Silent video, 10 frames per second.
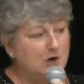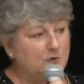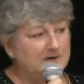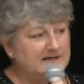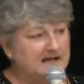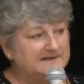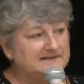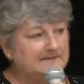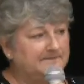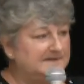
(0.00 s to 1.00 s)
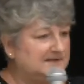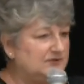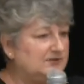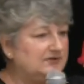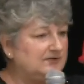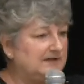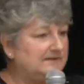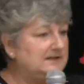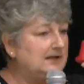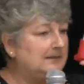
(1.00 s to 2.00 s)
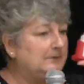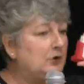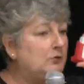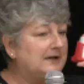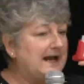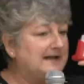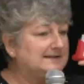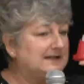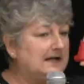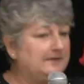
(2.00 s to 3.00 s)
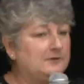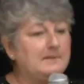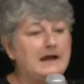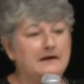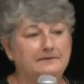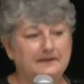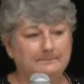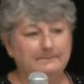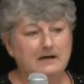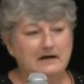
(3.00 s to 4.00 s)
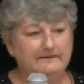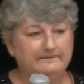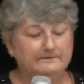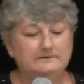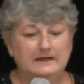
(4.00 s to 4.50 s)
or now some physicians are even telling them to hold it outside their mouth and puff